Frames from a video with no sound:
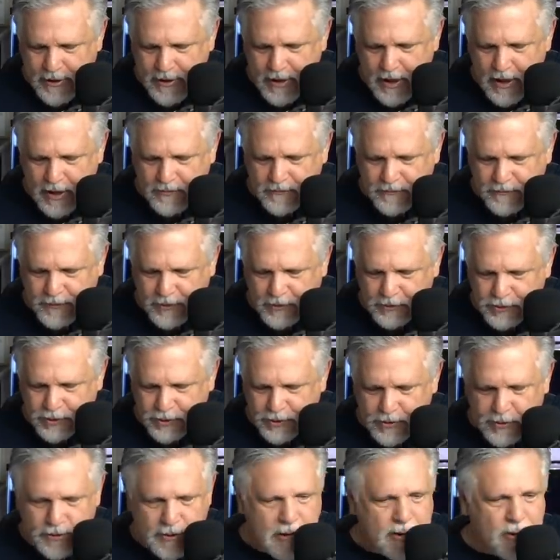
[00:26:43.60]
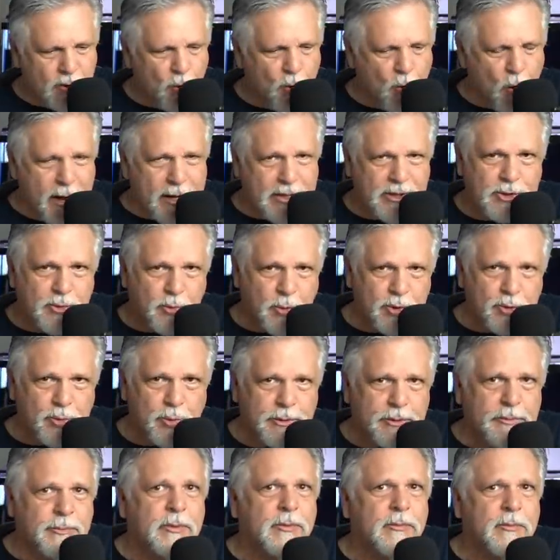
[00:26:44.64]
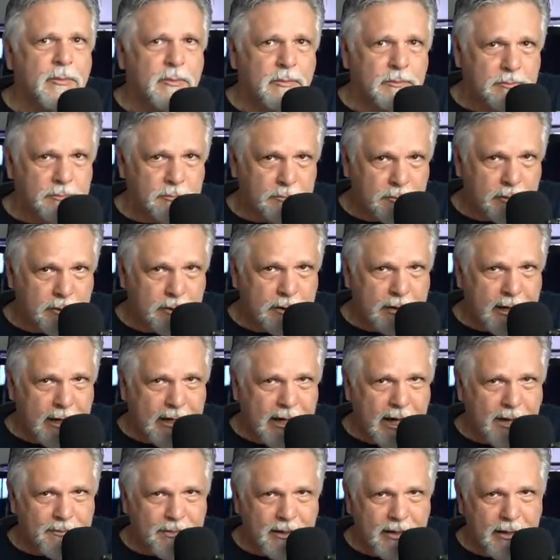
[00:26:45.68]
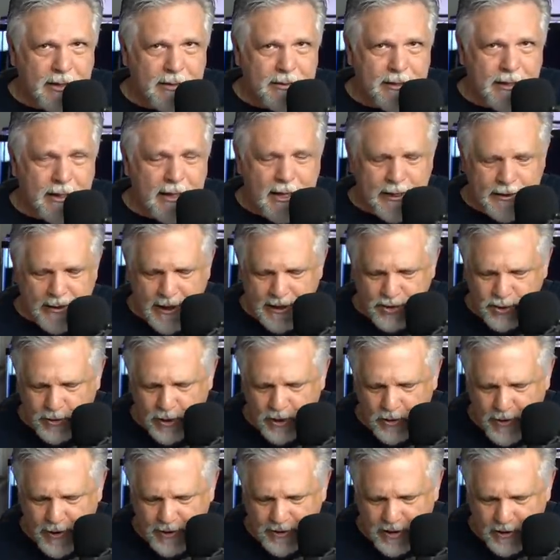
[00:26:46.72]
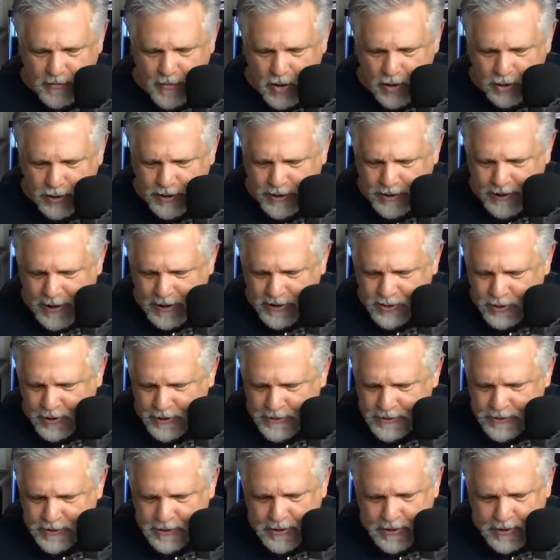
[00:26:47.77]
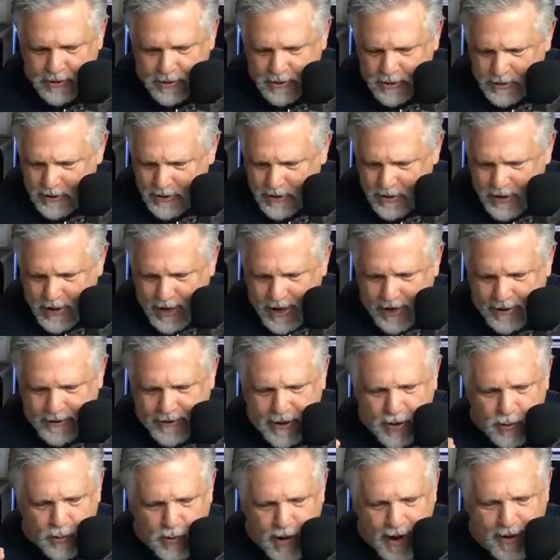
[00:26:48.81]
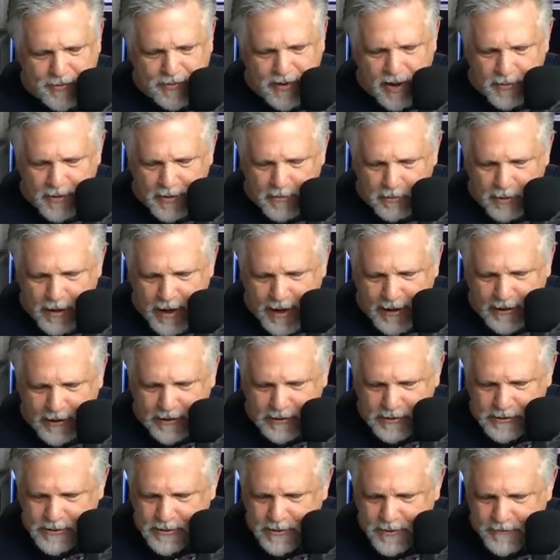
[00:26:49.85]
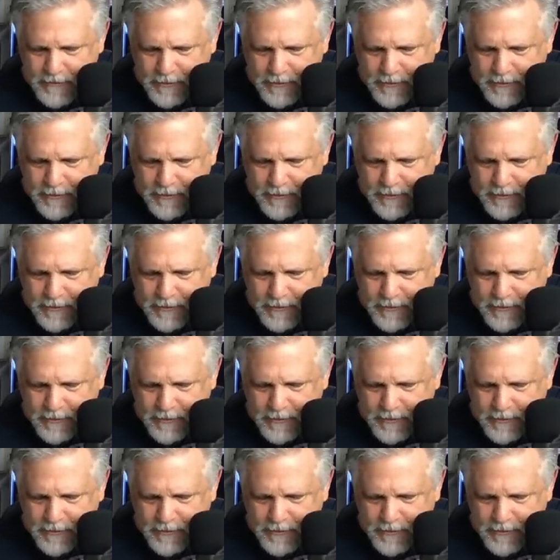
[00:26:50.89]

unfiltered waste, which would pick up the nitrate, right? The ammonia and the nitrates. And he wrapped them in blankets,